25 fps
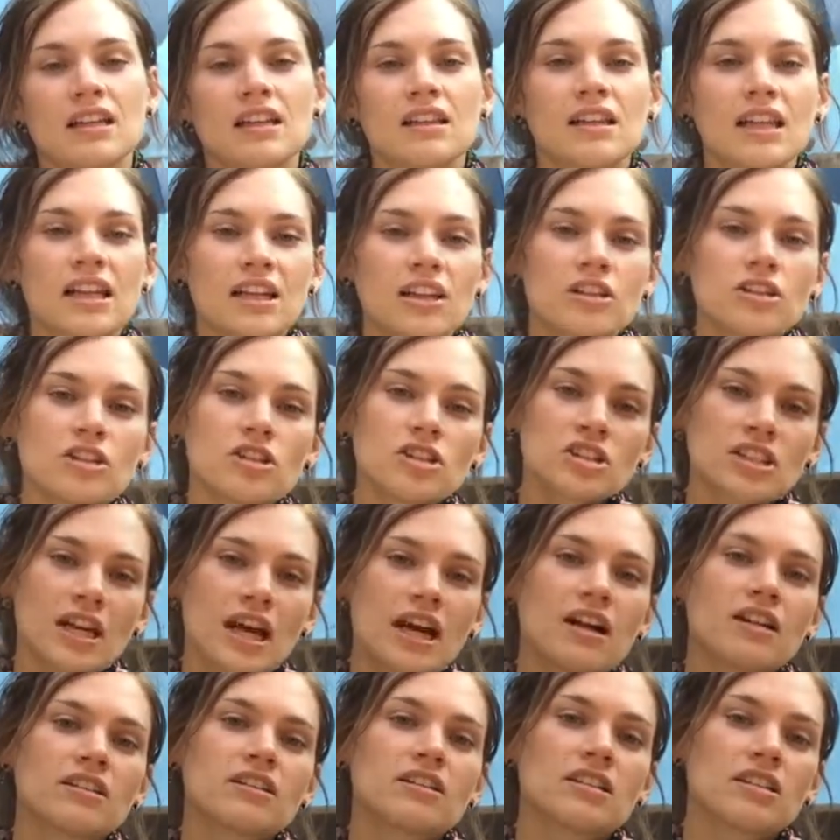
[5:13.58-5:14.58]
Letting your
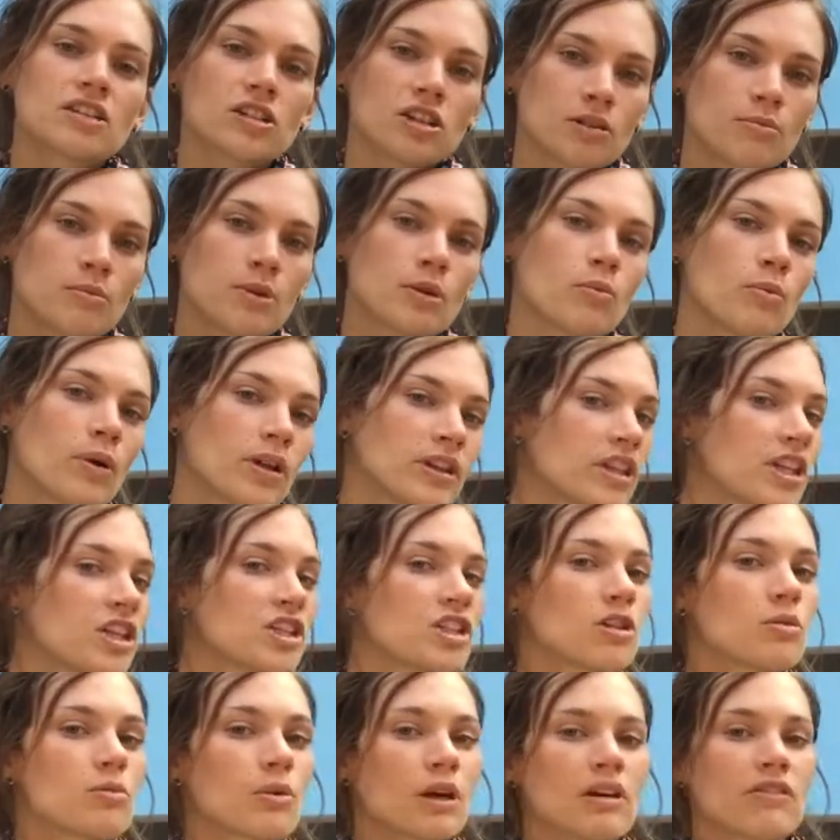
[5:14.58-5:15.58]
child determine what they
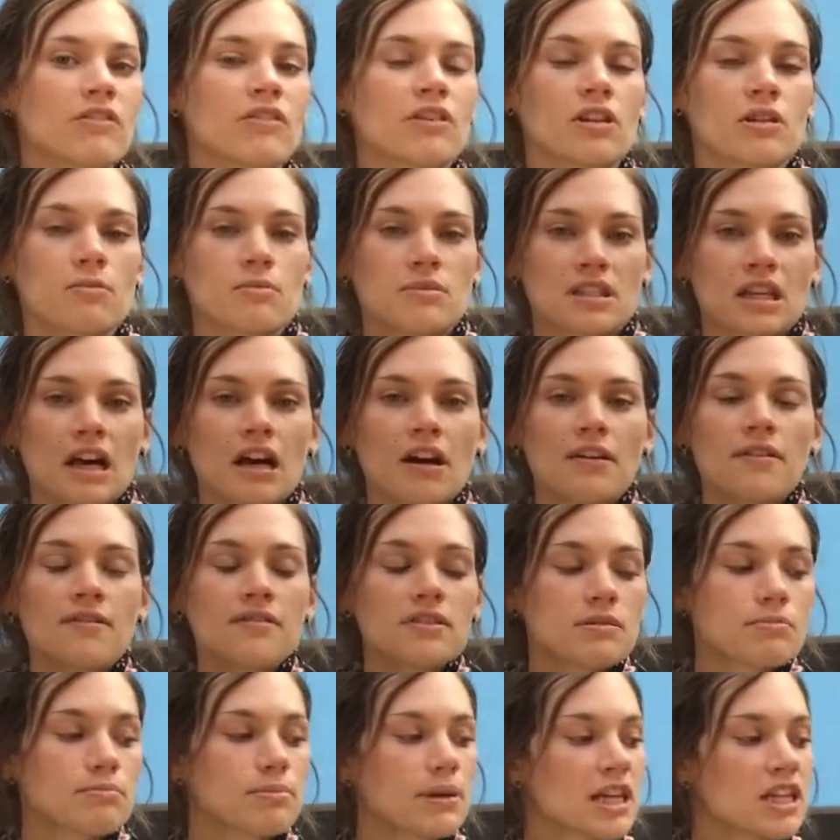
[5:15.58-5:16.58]
should wear for
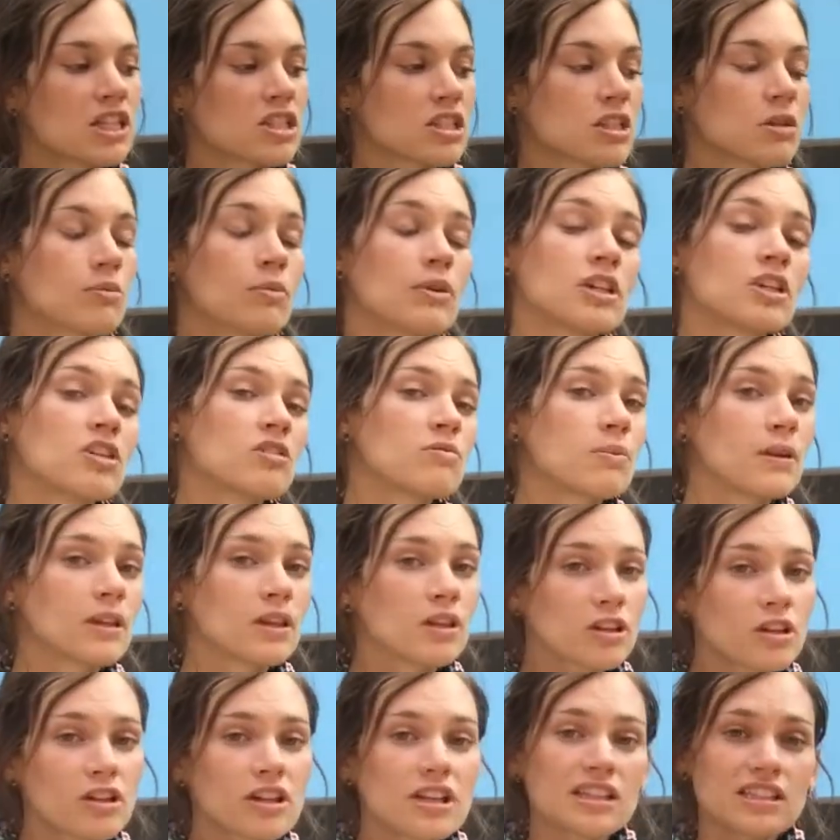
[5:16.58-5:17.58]
themselves based on what you've been
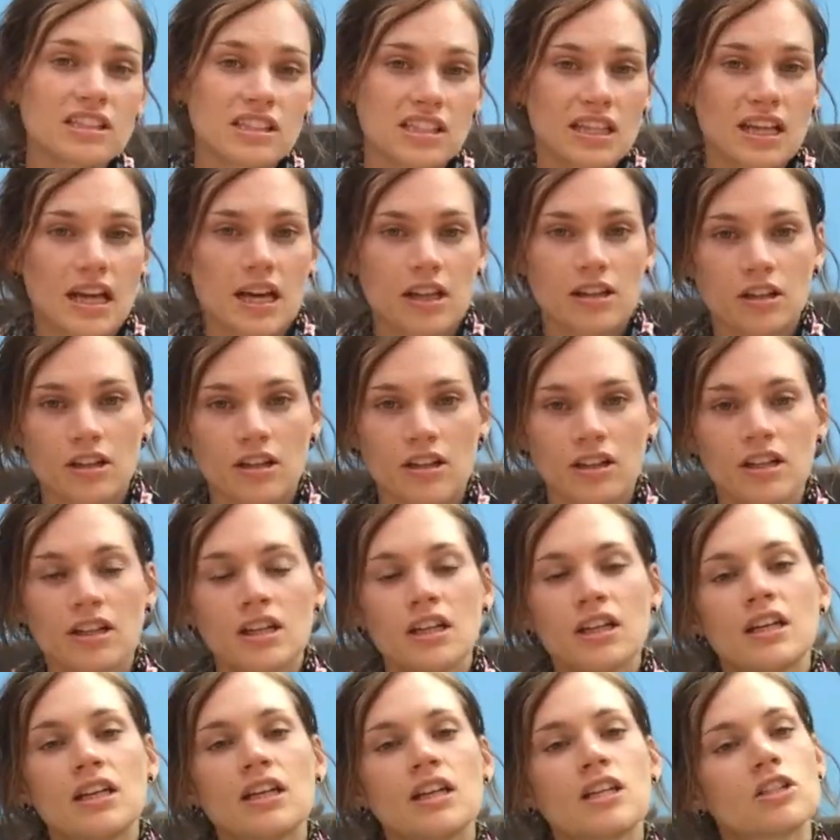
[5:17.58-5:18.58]
learning together
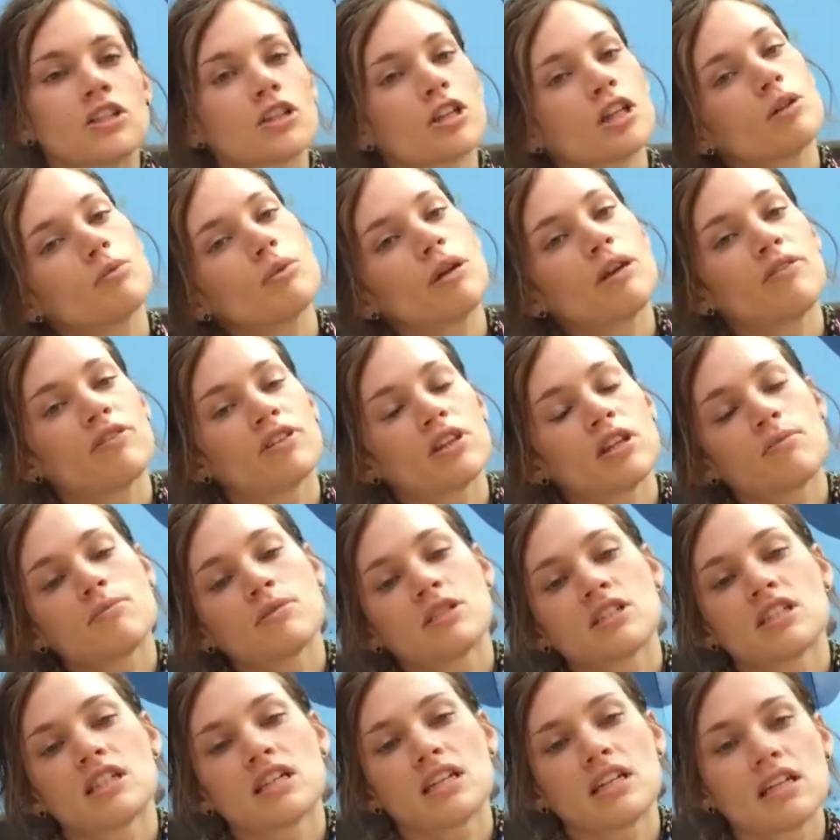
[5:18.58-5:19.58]
is a good way for them
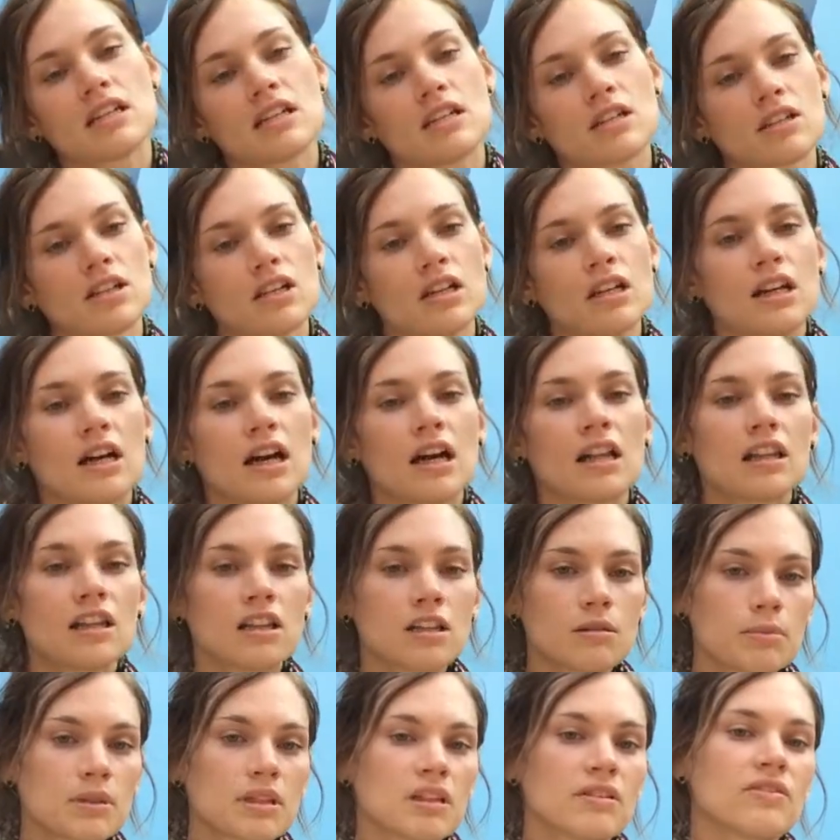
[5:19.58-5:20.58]
to take a
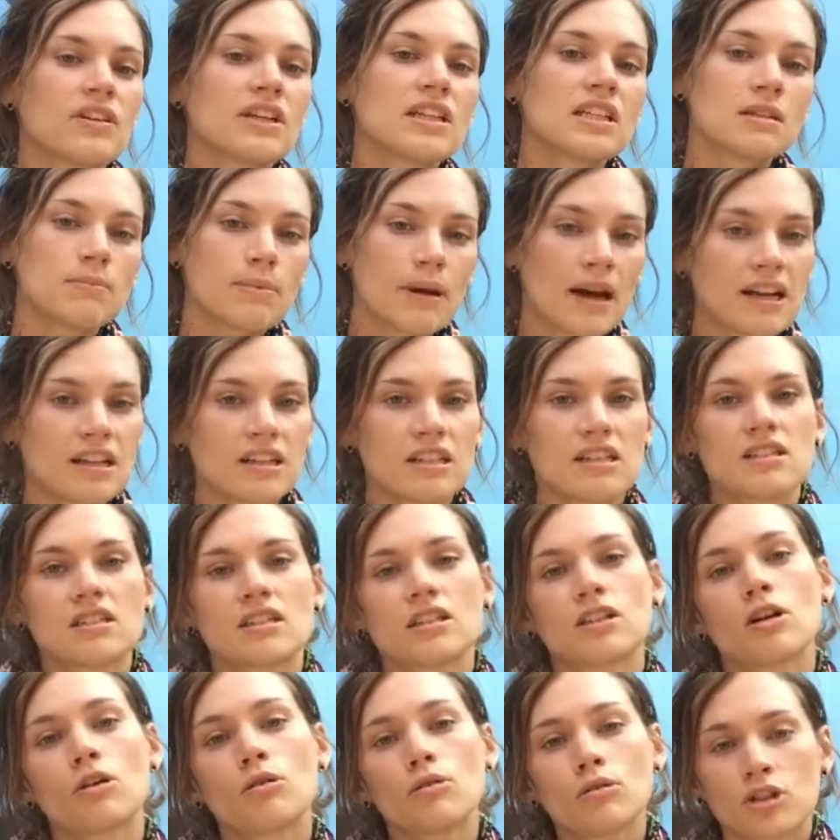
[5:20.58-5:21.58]
little bit of independence
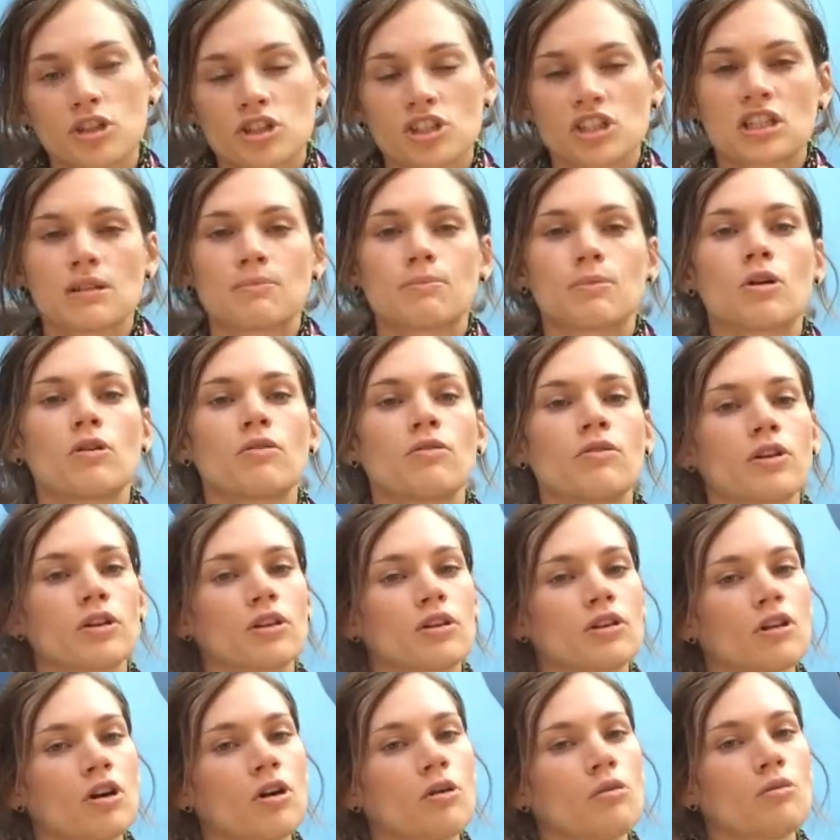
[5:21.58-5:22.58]
and ownership over
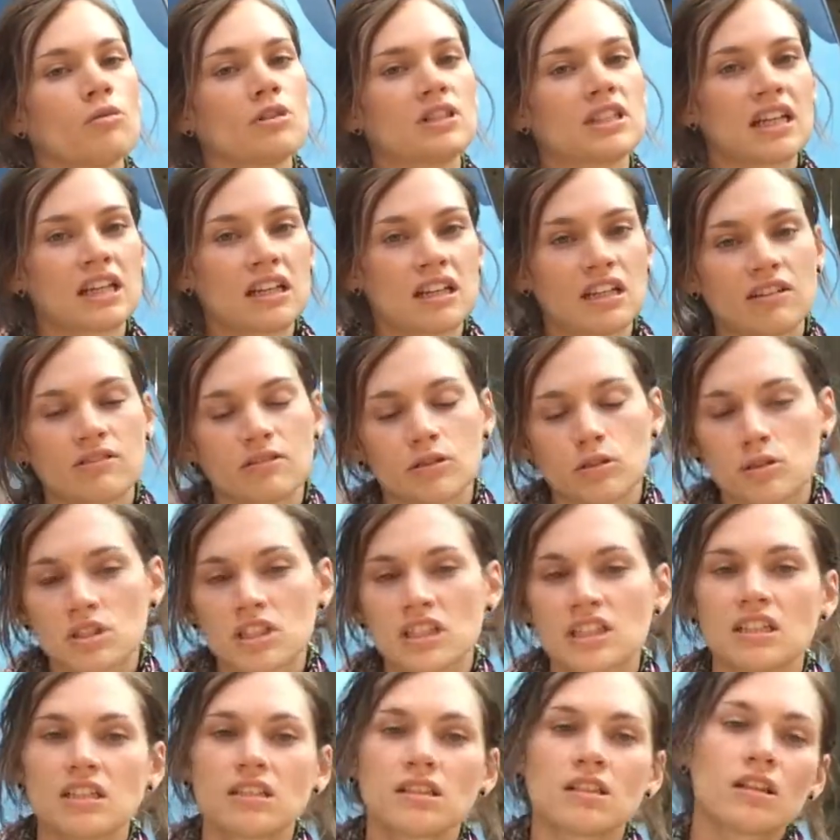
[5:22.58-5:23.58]
their own daily
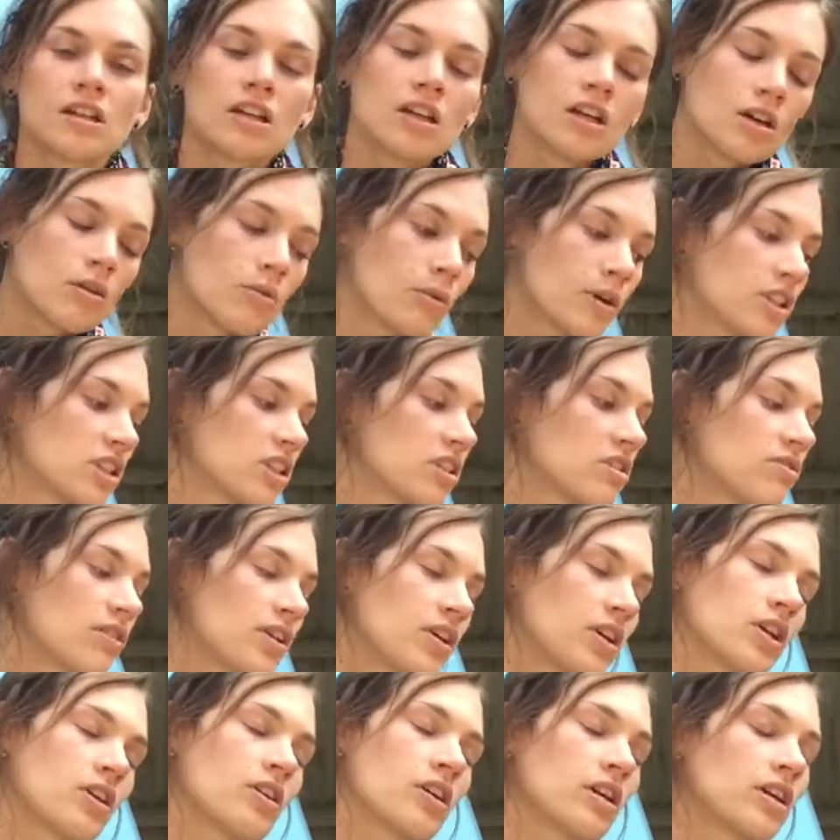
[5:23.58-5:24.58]
routine, which is
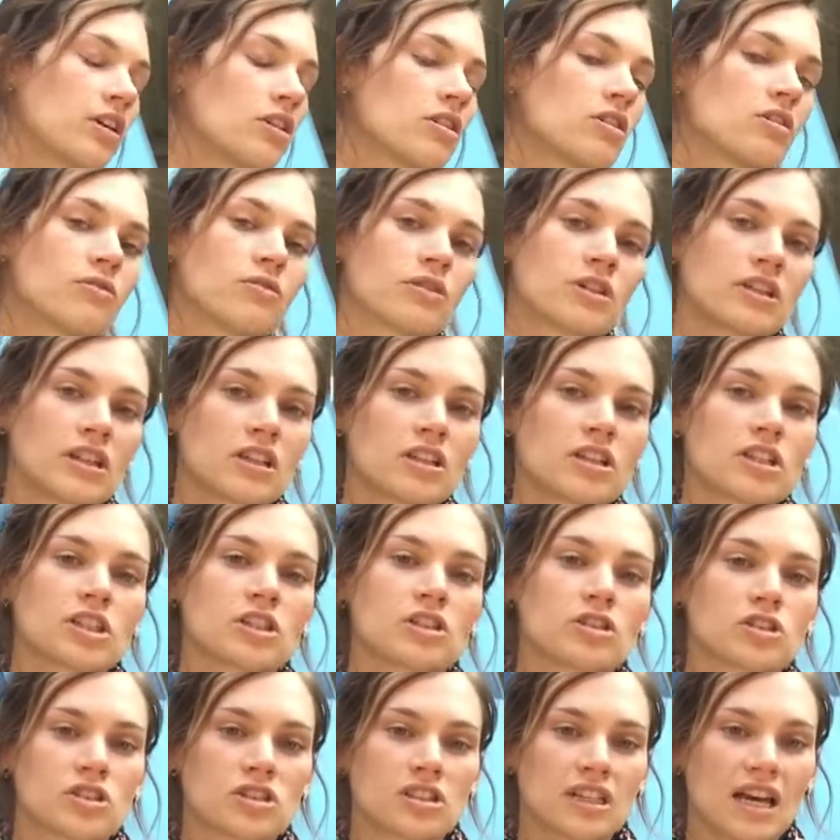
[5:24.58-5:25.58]
very critical for young
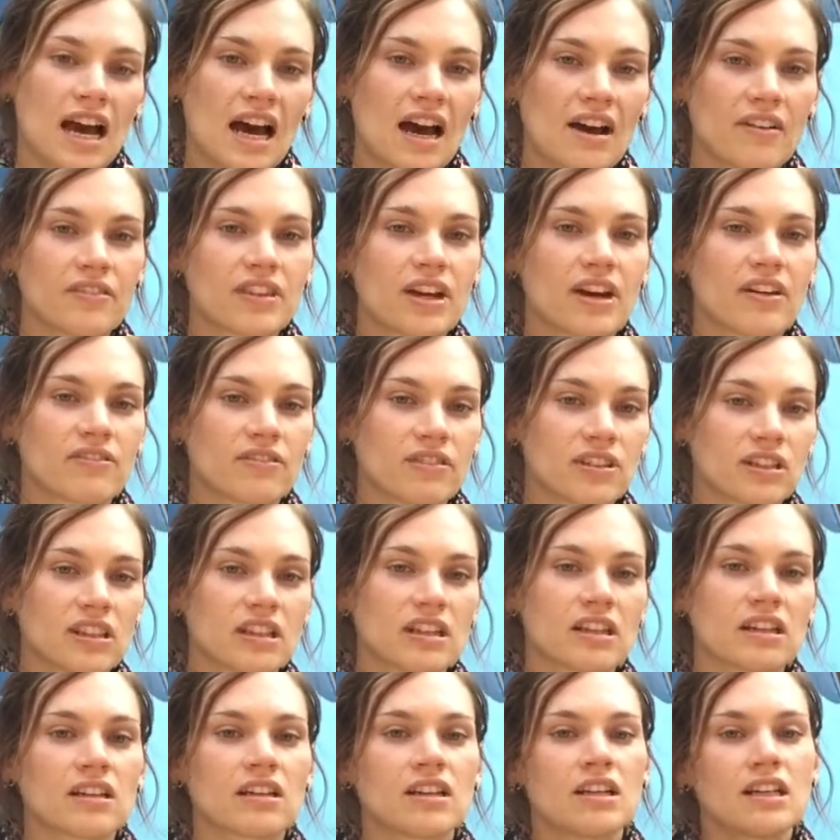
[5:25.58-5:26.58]
children to have that
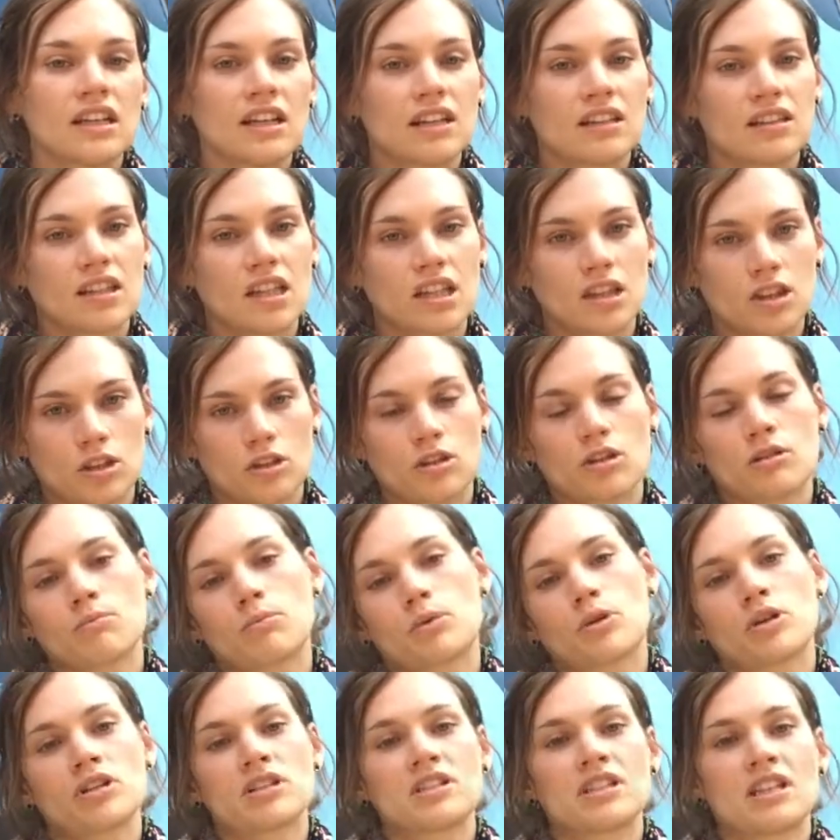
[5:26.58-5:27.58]
feeling that they're
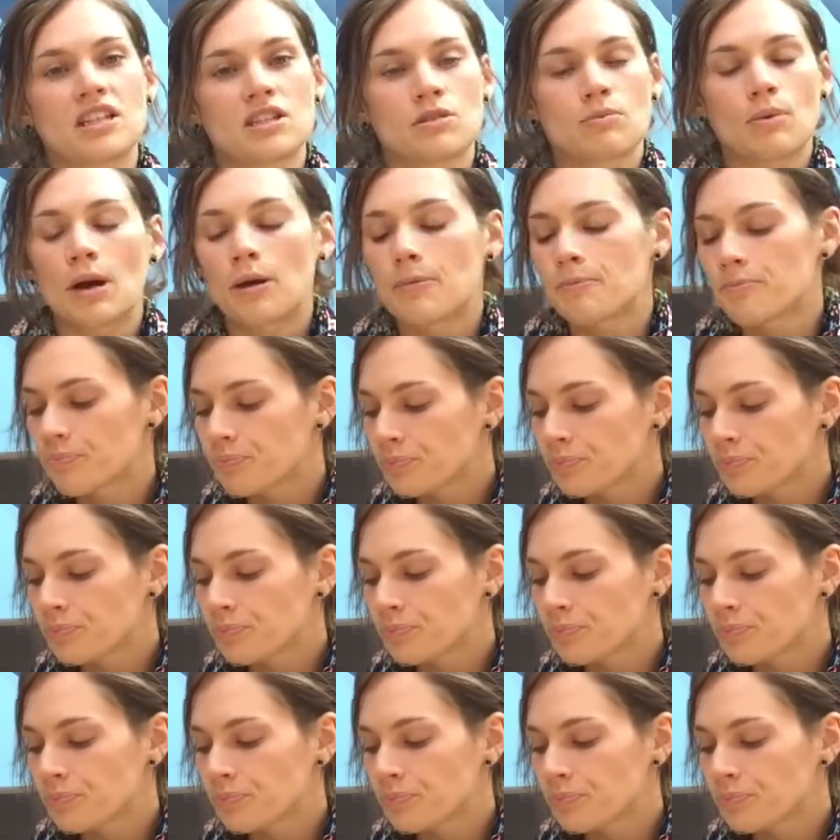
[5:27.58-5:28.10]
important as well.